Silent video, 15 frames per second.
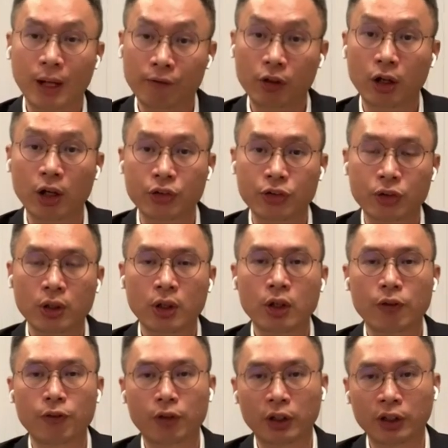But of
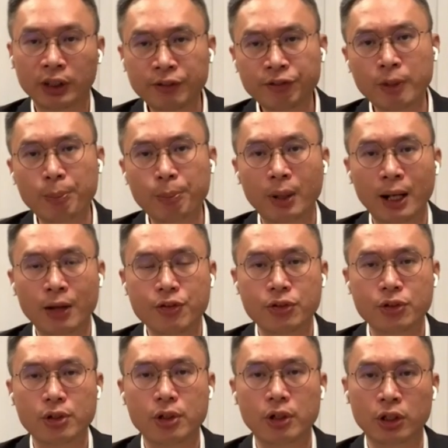course, for different
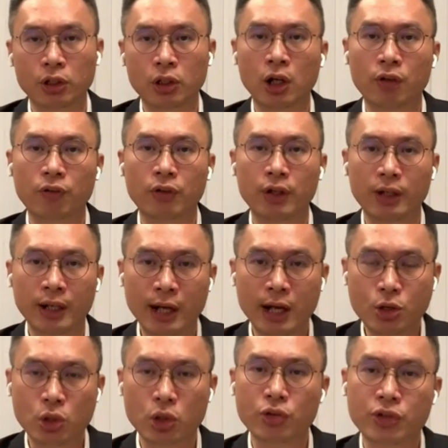plants, in terms of
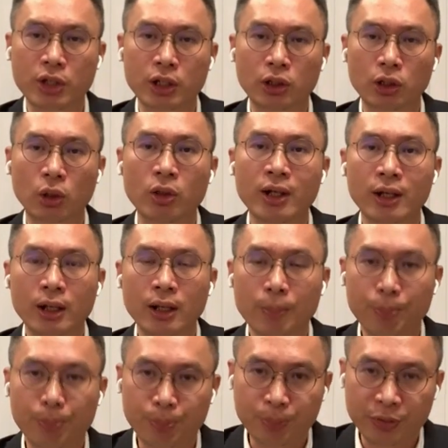electrical signal,
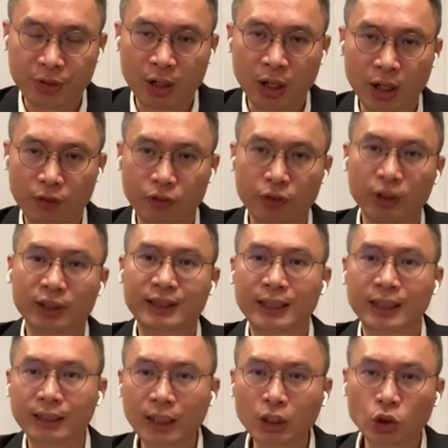kind of
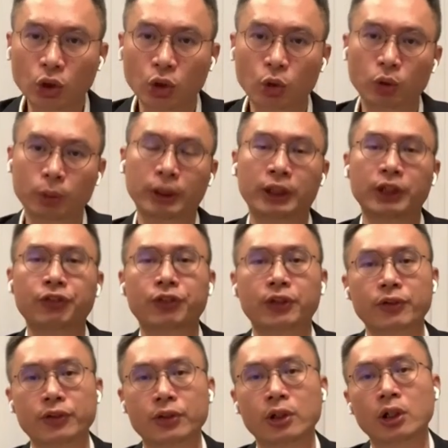the signature would be
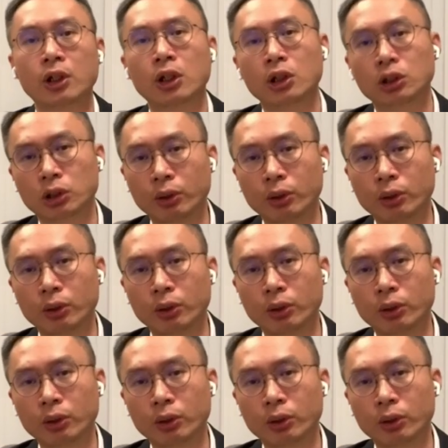different.